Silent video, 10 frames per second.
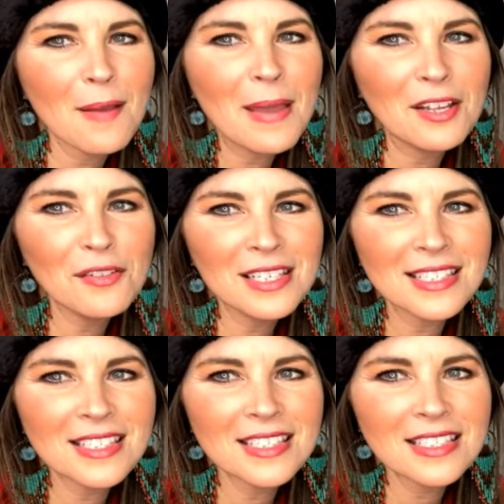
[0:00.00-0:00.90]
I met you
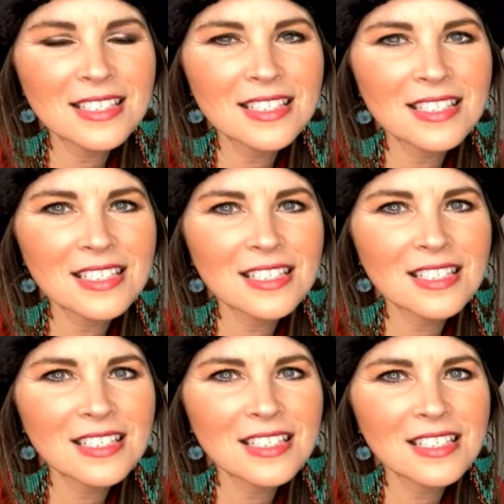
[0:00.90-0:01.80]

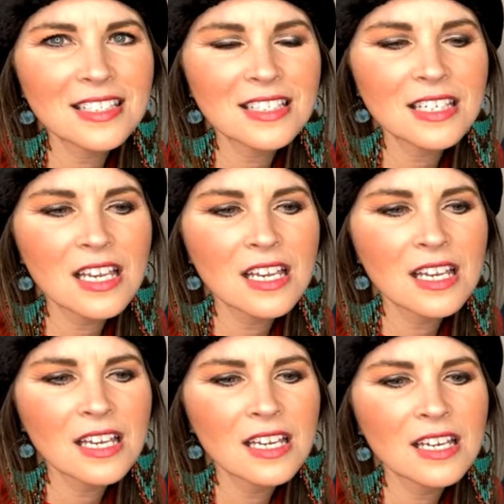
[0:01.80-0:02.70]
this
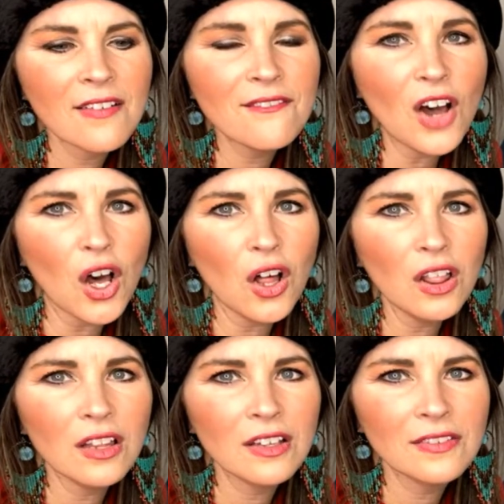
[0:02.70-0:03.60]

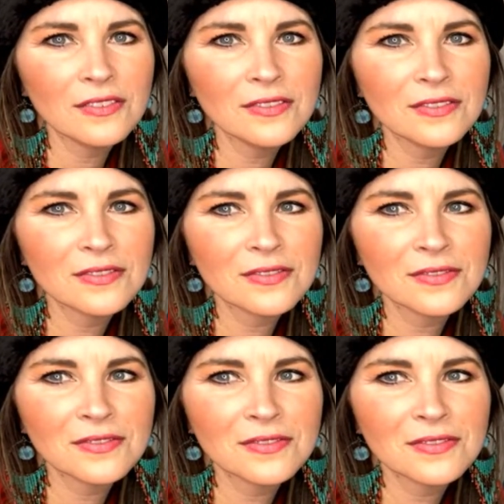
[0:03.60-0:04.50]
fall.
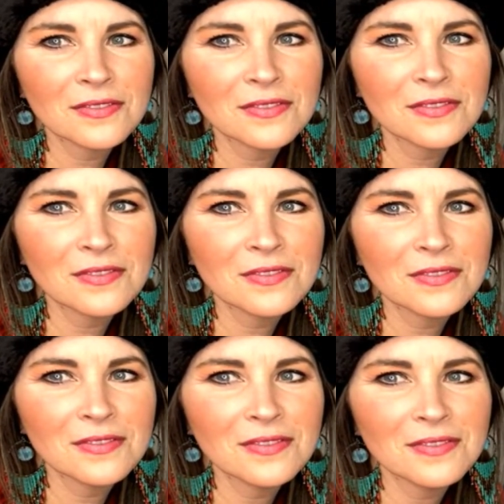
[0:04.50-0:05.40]

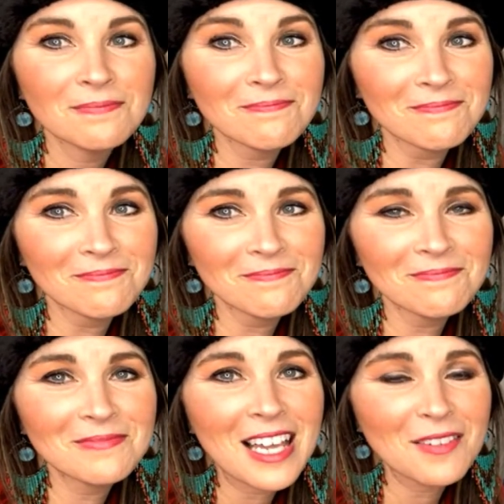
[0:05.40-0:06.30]
Oh.
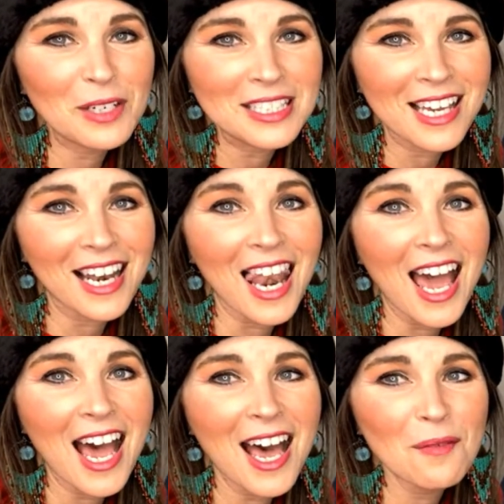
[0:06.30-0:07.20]
Mm-hmm. That weeds out a
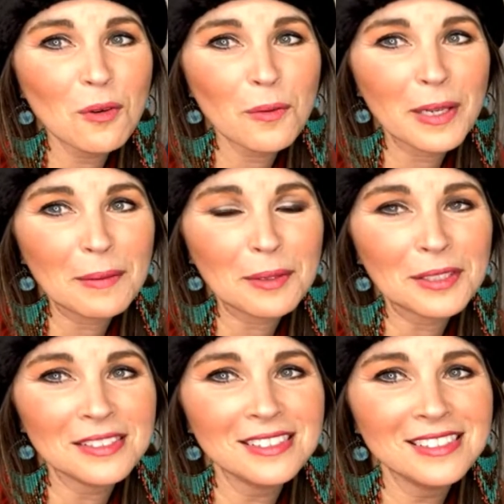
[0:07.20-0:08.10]
lot.
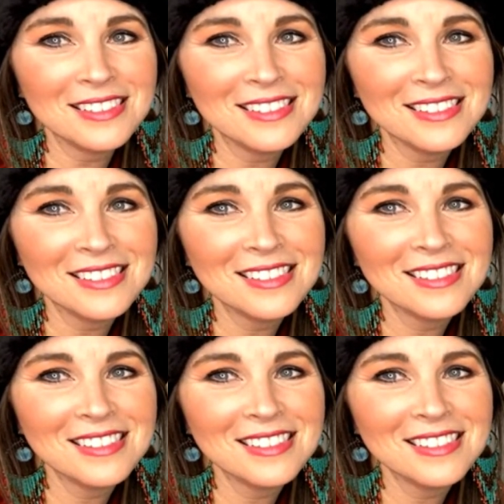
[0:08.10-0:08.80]
Fairly recent.